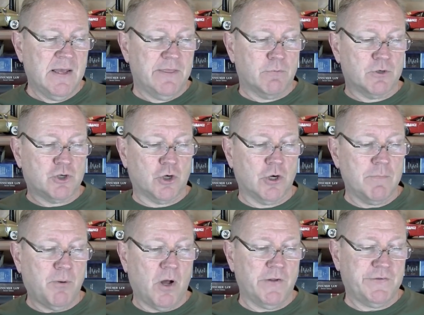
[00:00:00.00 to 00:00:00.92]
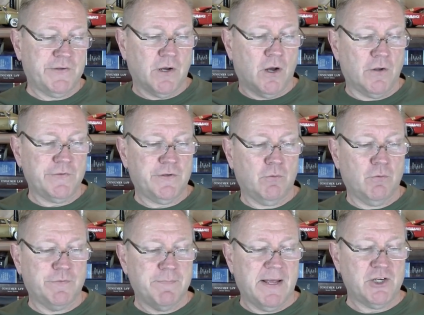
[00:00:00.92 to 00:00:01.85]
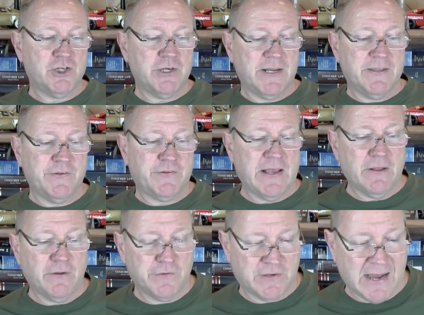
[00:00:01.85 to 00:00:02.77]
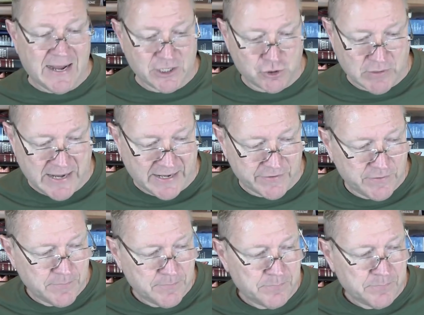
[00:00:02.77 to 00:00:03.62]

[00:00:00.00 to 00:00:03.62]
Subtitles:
The return policy also was mentioned in the sales contract.